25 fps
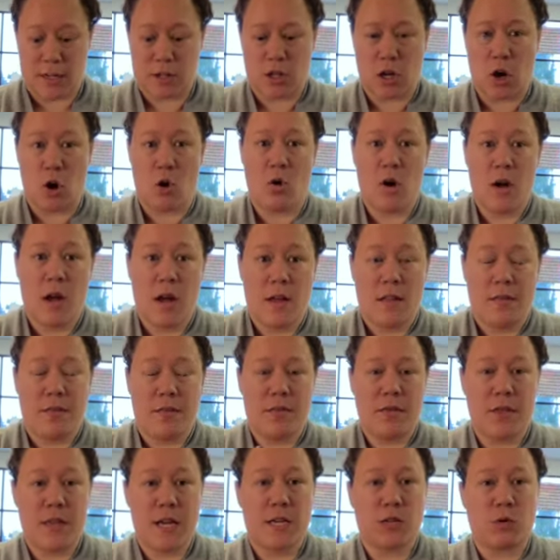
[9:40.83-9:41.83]
So
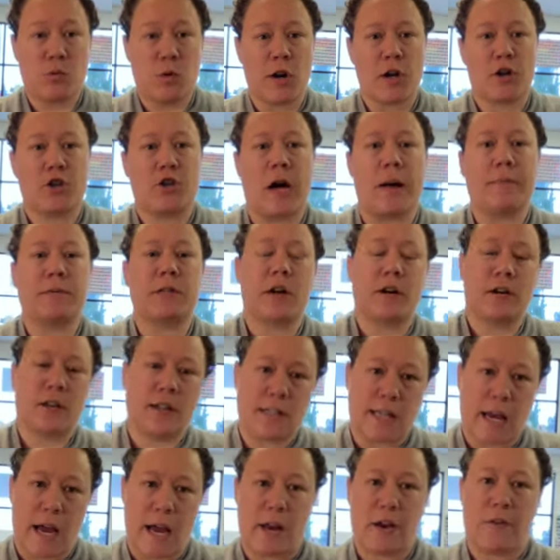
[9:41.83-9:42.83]
these workshops are
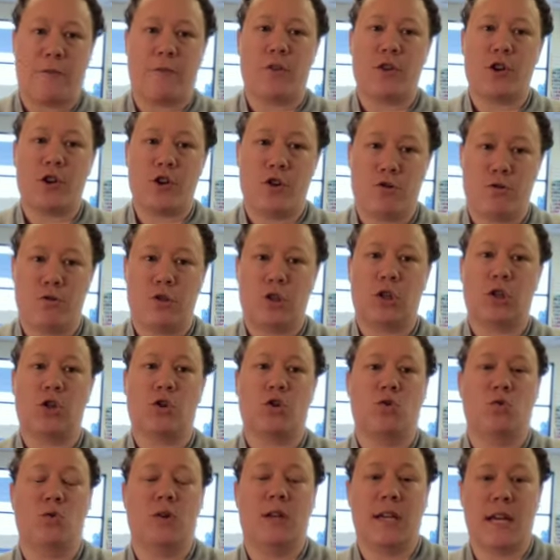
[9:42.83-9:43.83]
designed for you
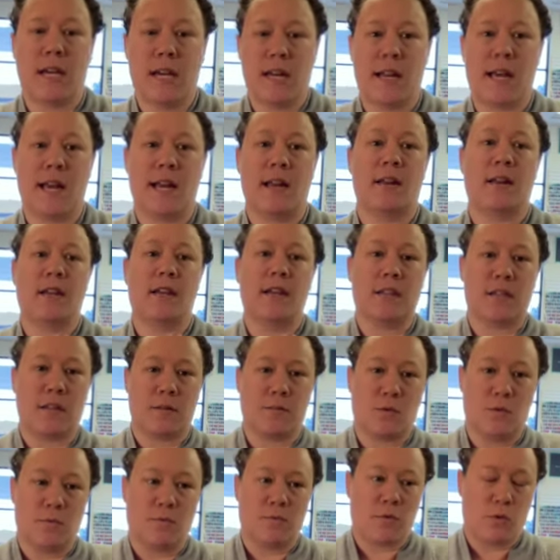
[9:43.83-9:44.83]
to get in, get
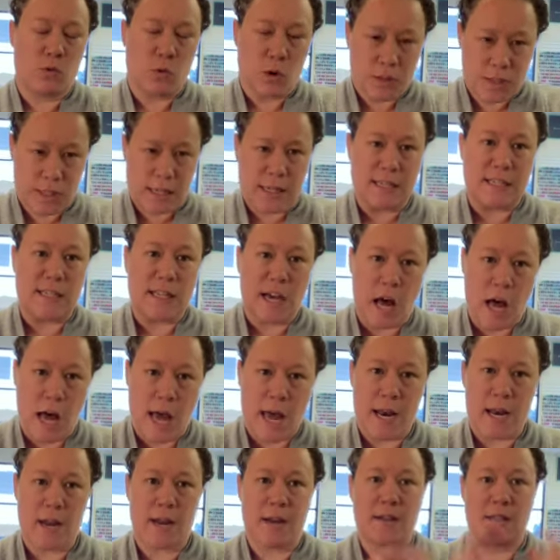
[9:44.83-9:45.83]
some quilting
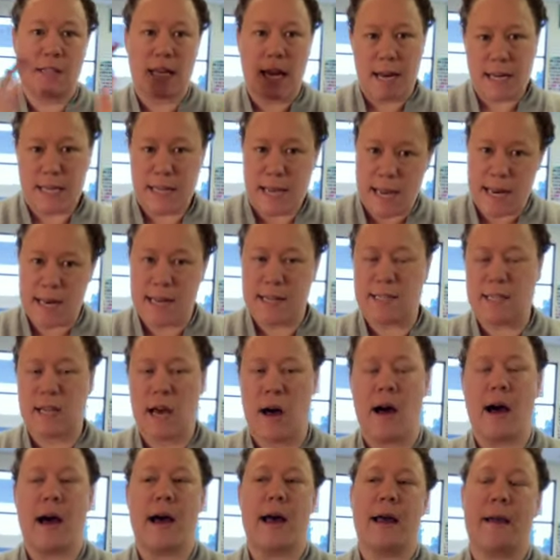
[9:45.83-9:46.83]
done, dedicated
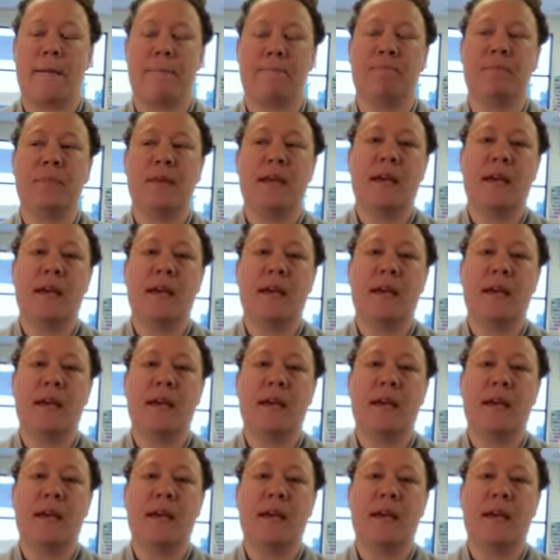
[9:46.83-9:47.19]
time.